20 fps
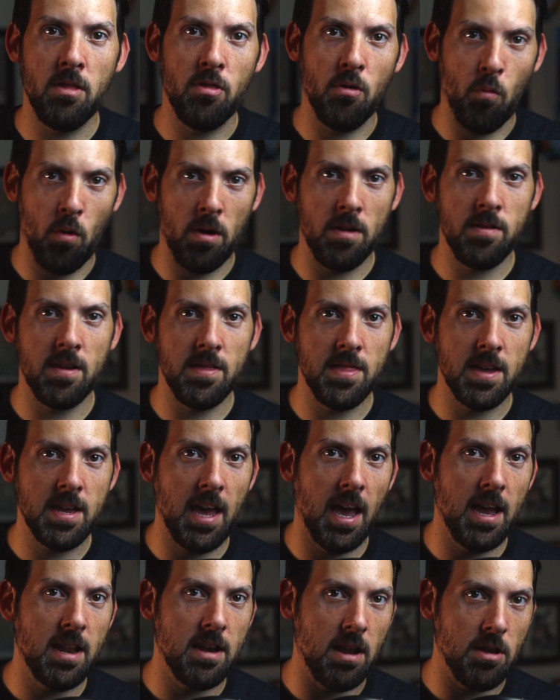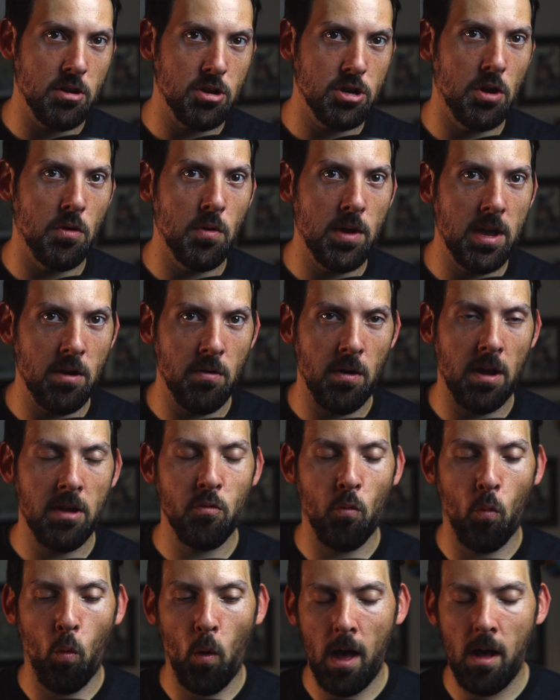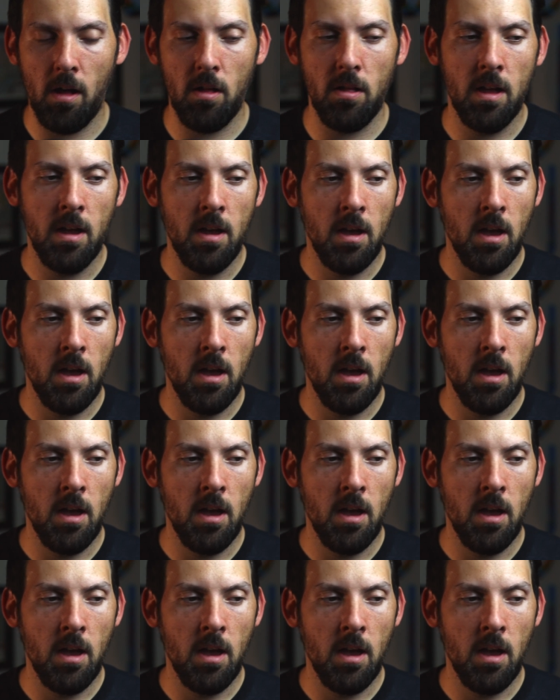The ones on the Canon I'll show here as well.